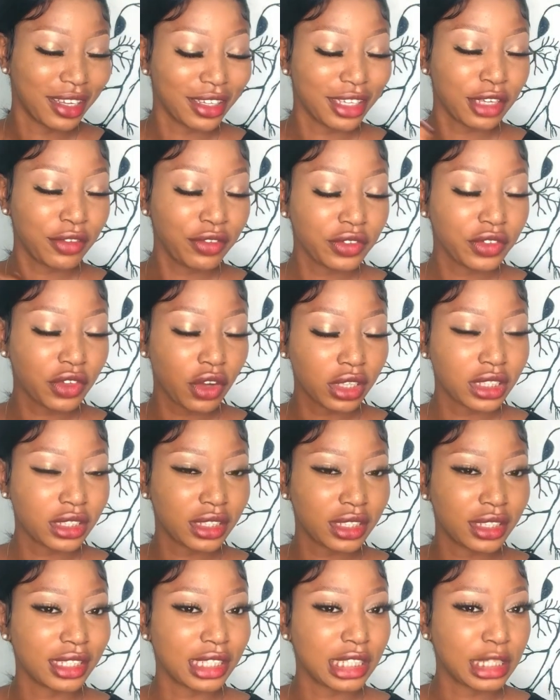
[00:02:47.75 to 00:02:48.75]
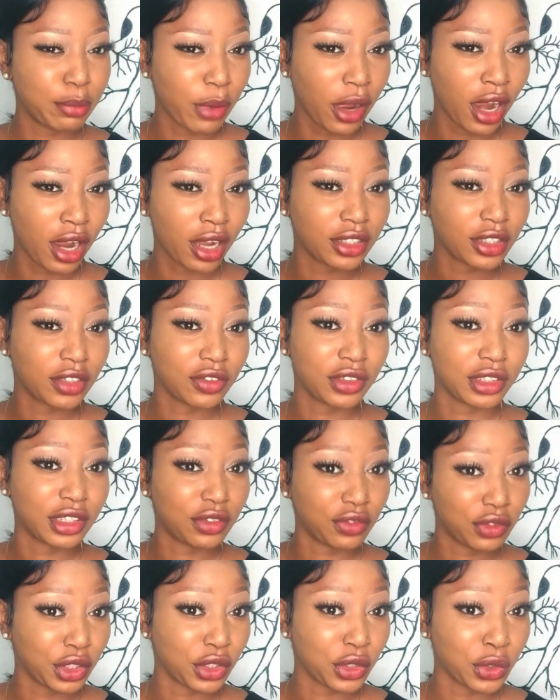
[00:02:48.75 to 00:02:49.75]
If you've gotten to this part of this
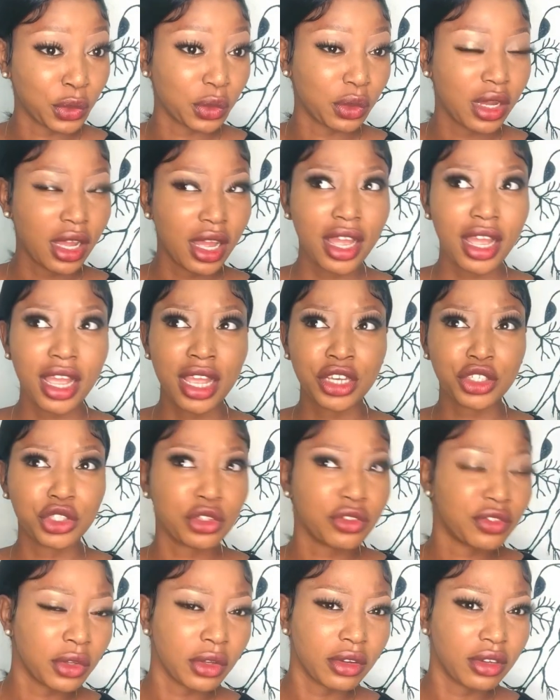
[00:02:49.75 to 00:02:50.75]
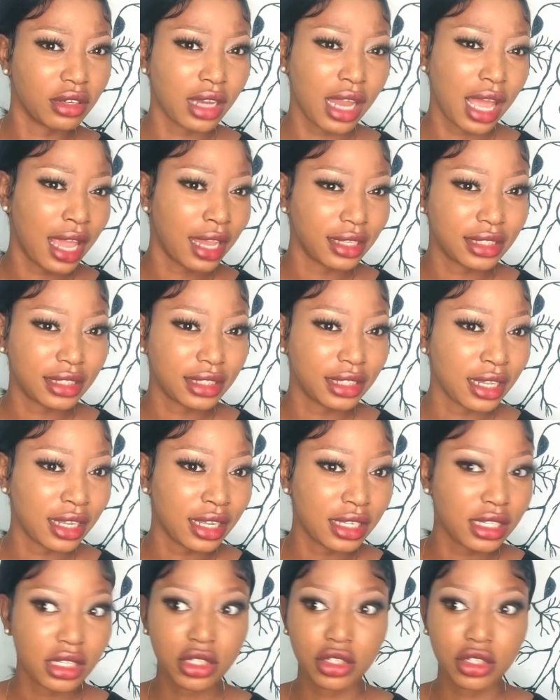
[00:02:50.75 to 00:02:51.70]
video and you've not liked yet,